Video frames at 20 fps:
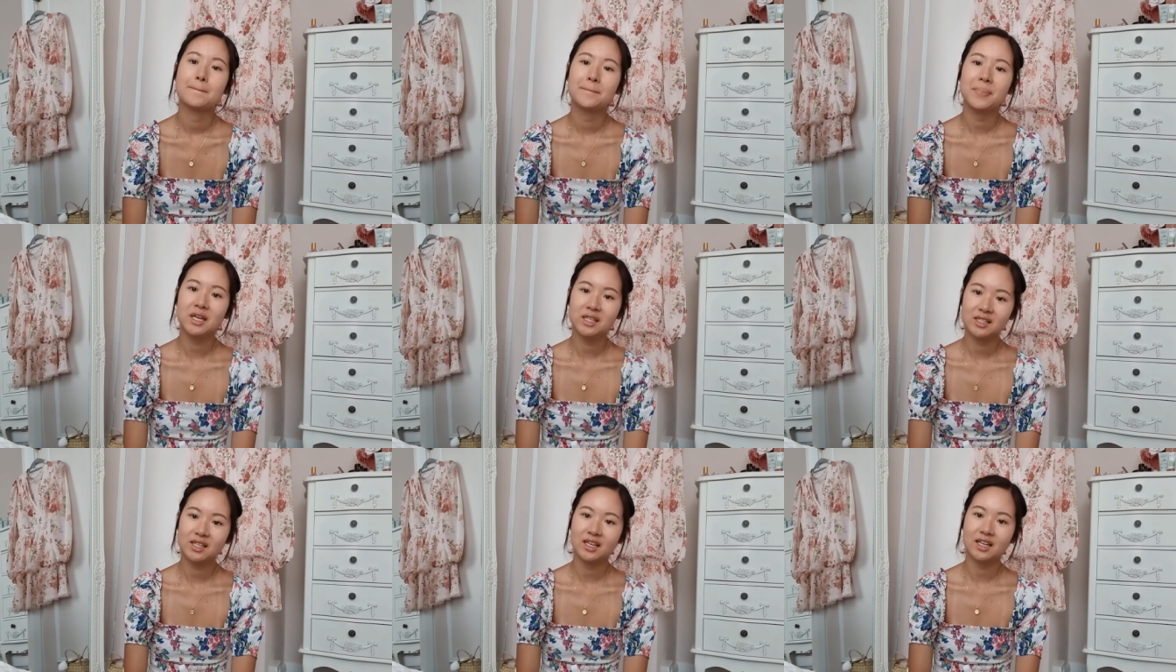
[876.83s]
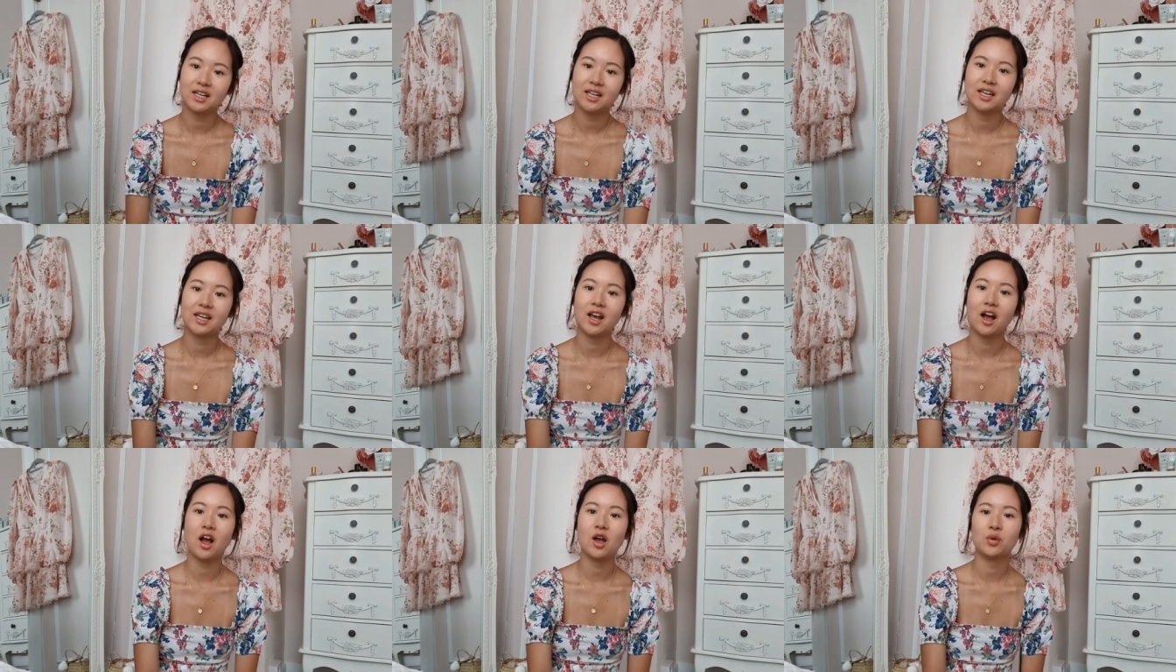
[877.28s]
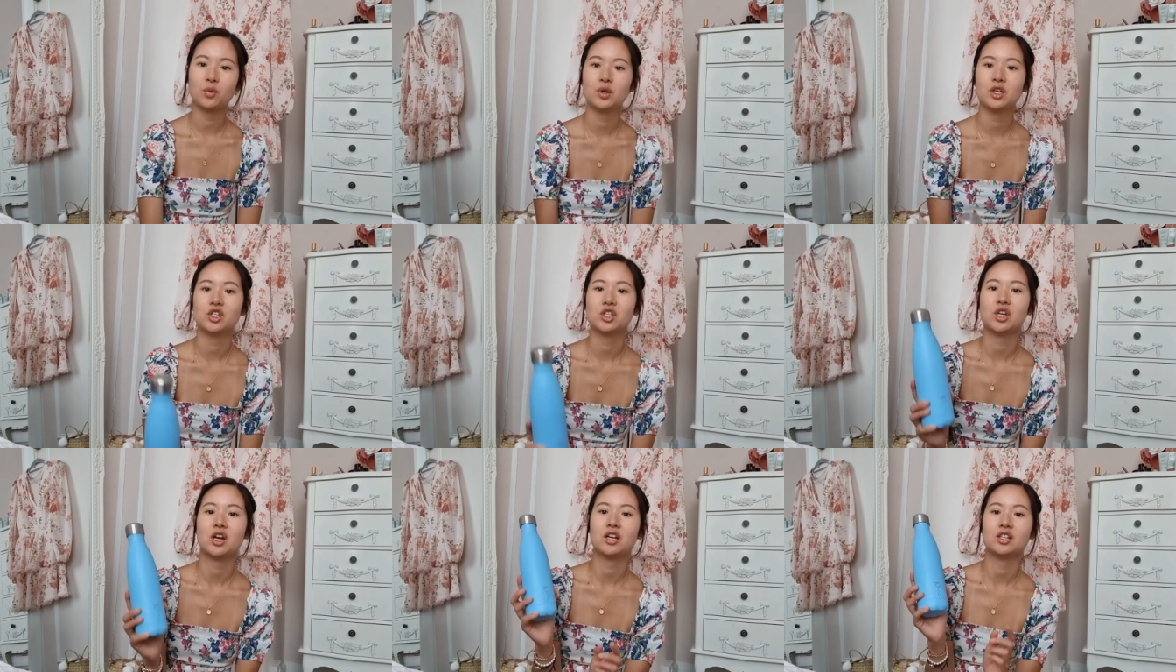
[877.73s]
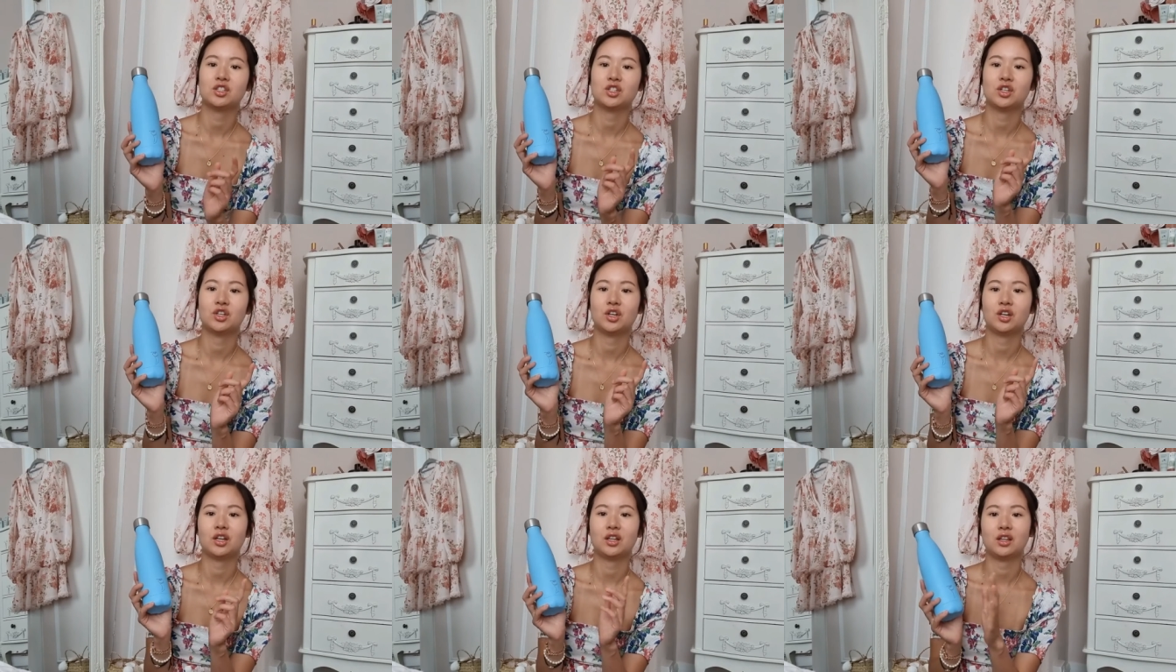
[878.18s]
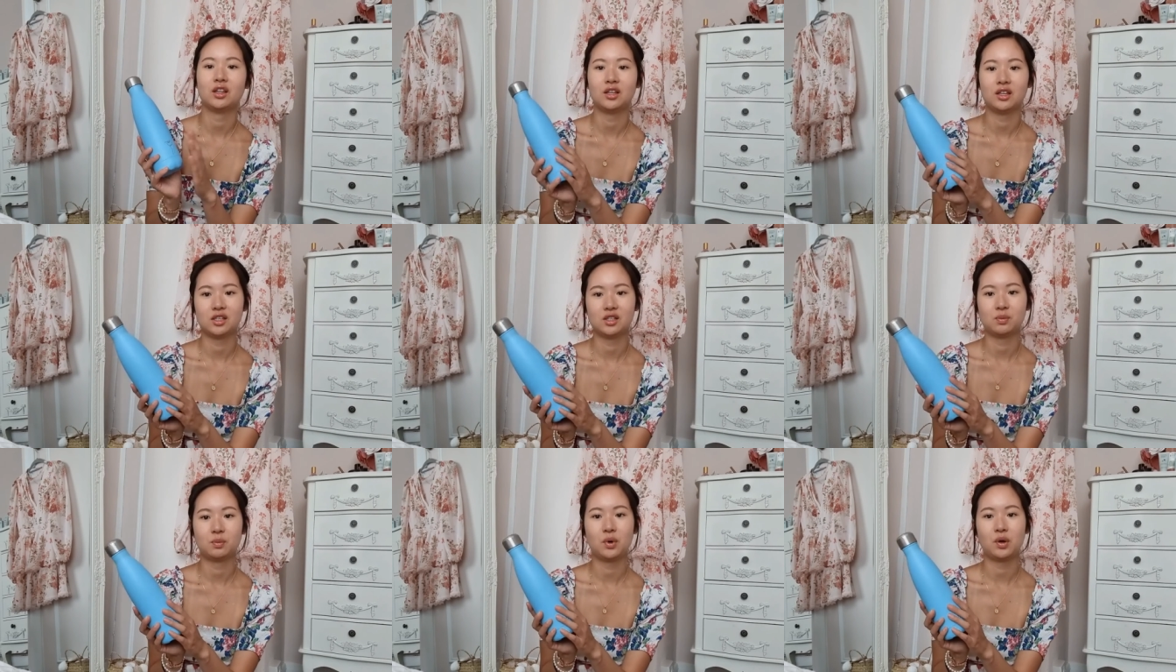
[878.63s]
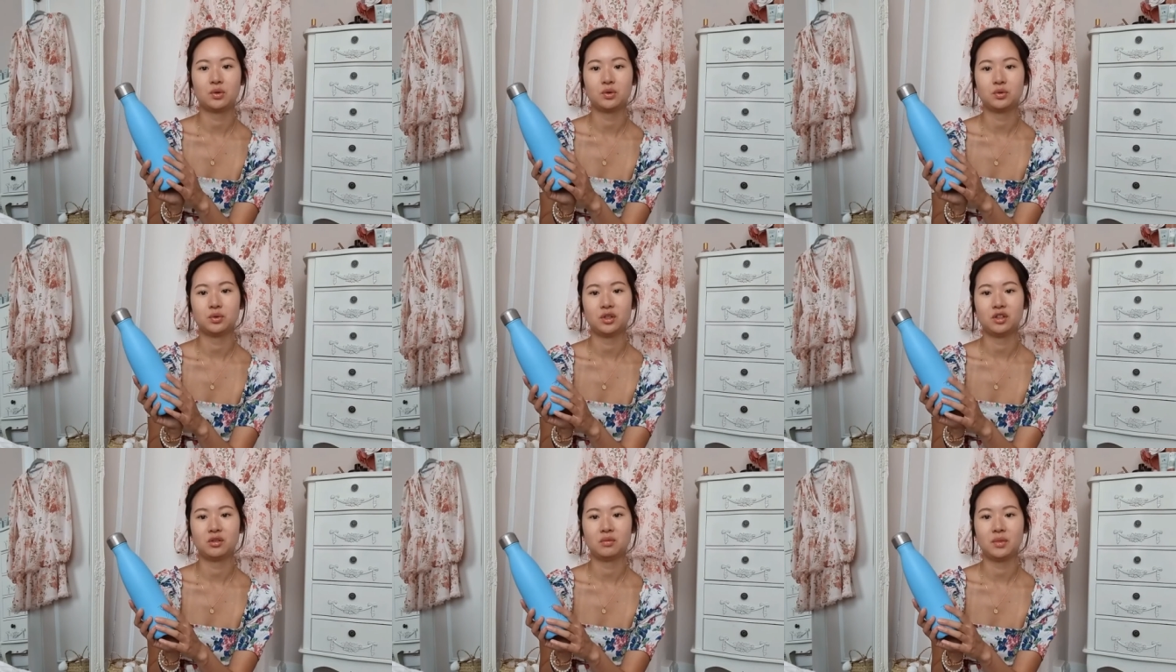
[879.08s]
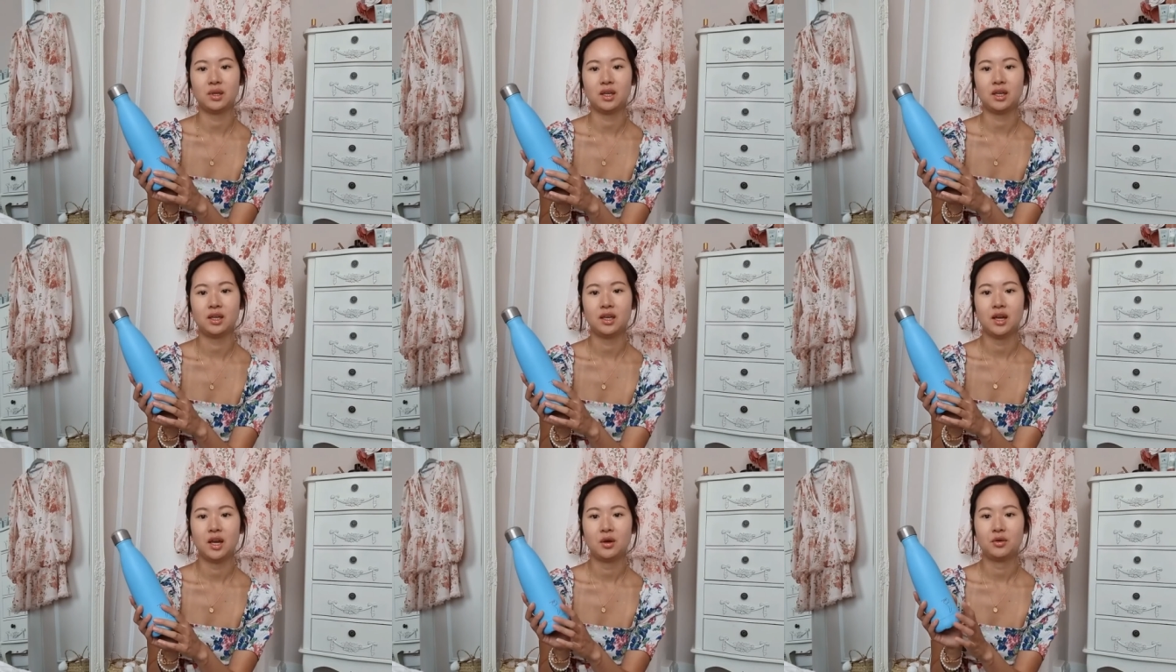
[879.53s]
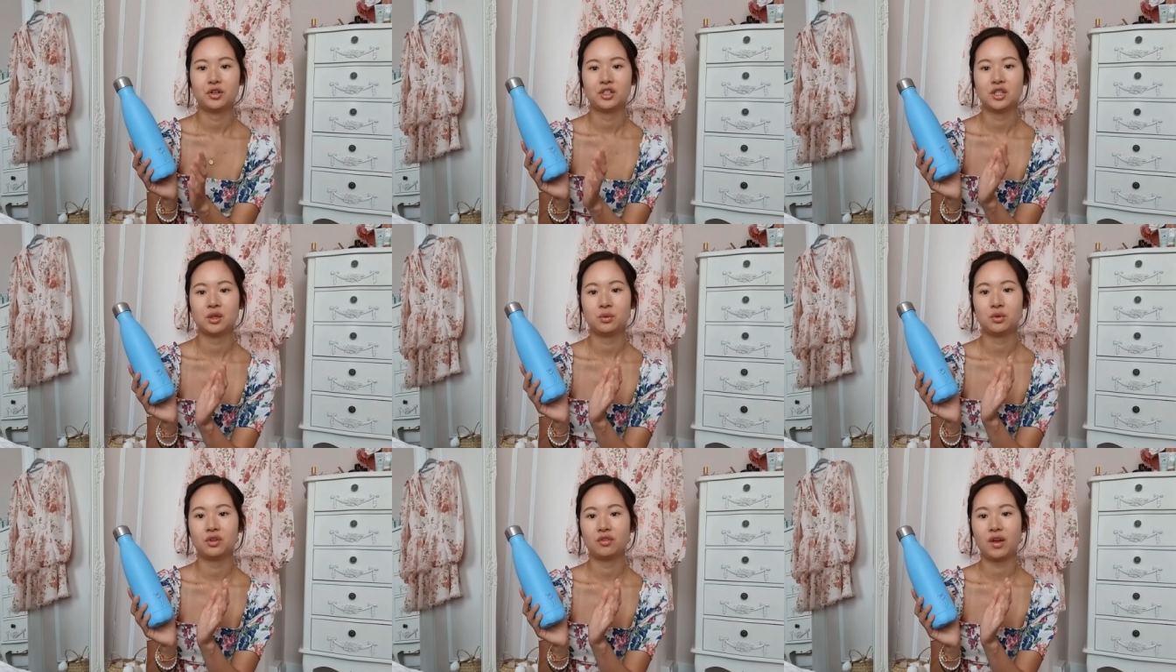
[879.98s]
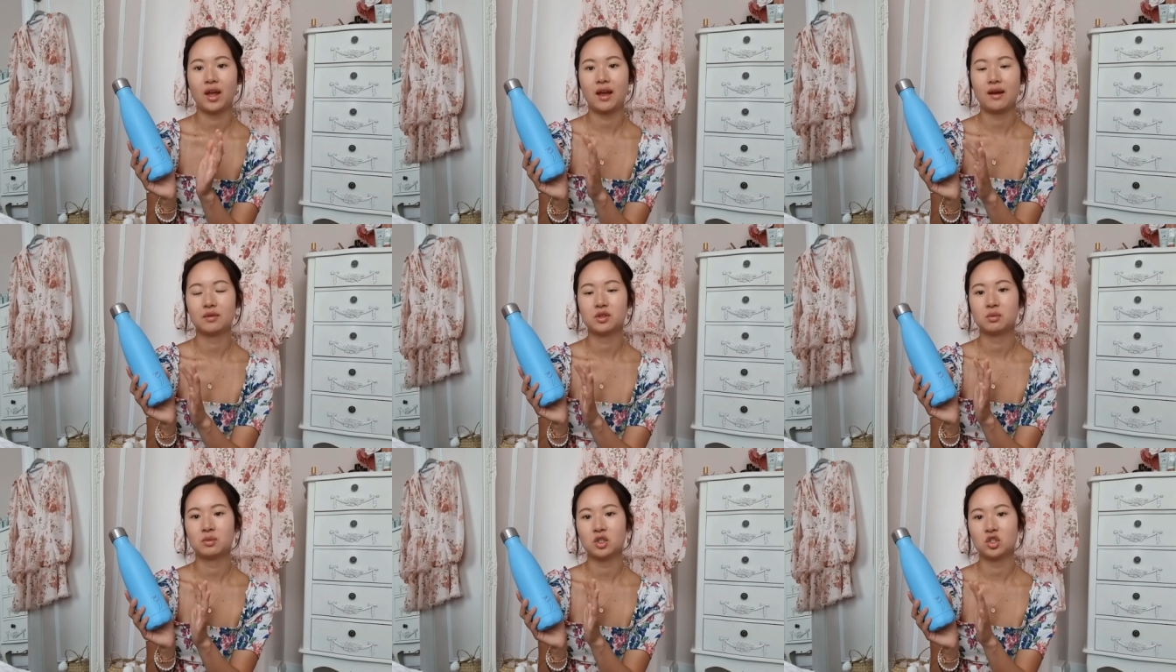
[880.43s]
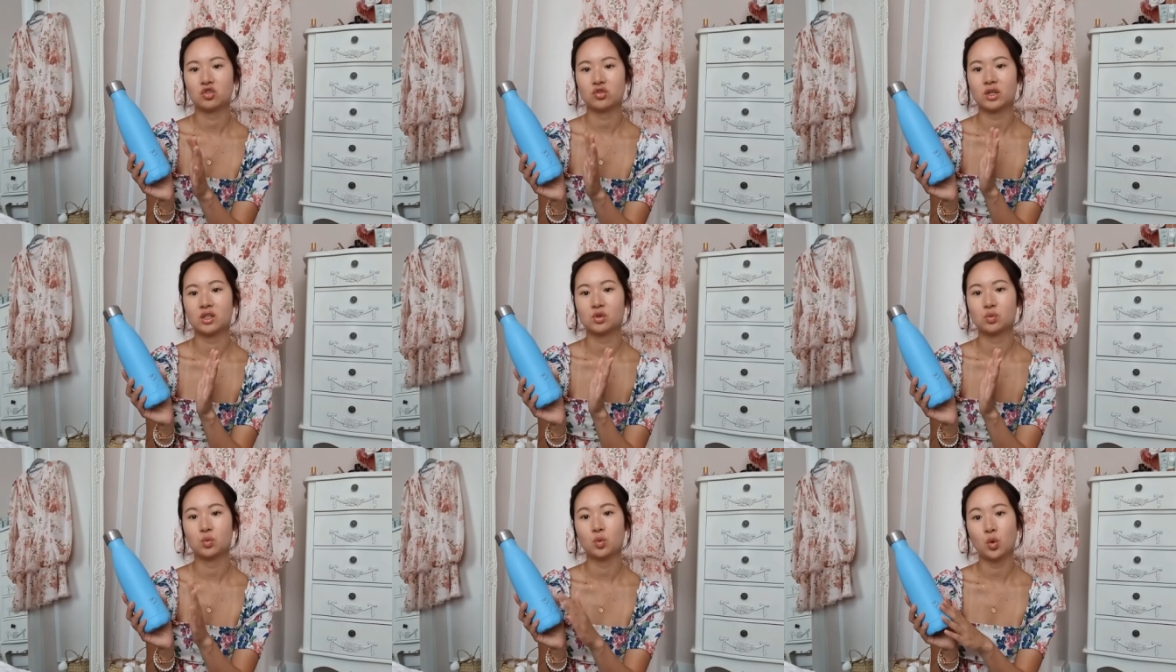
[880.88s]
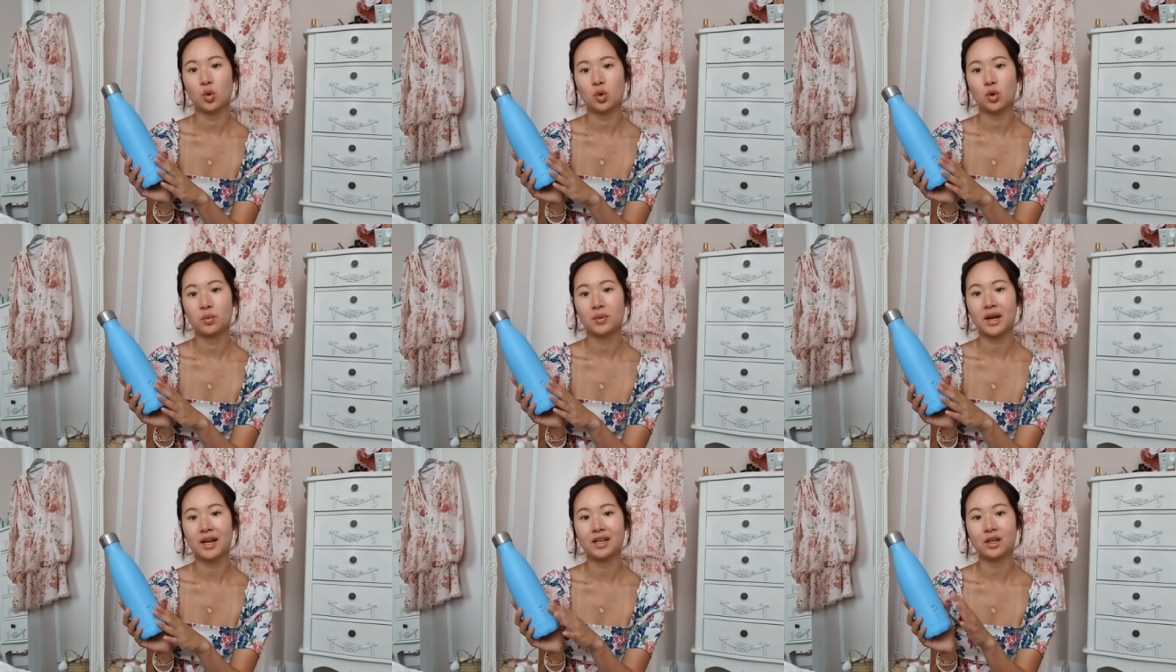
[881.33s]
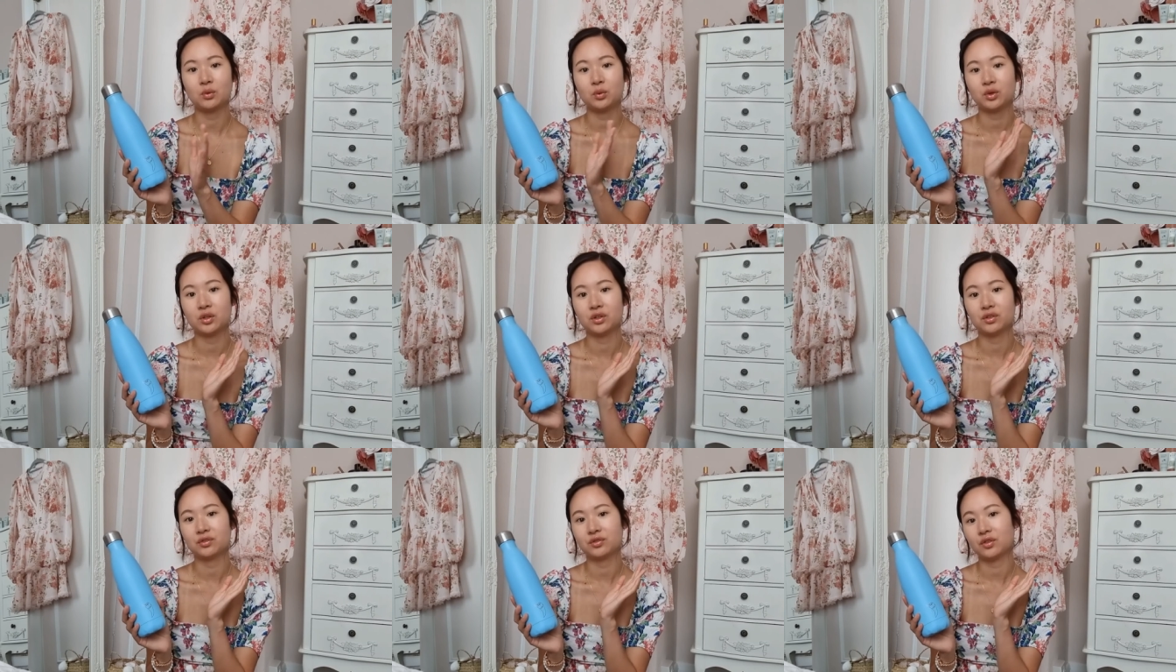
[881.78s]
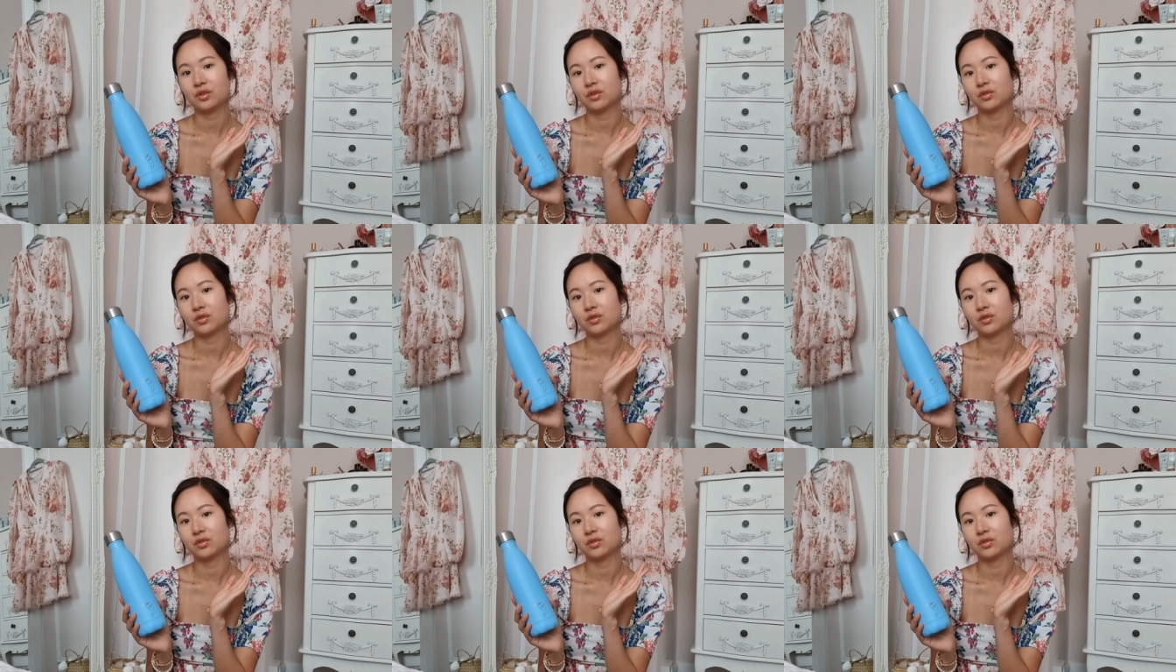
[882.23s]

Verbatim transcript: Basically, I wish I took this bottle with me because it would have kept my drinks warm and it would have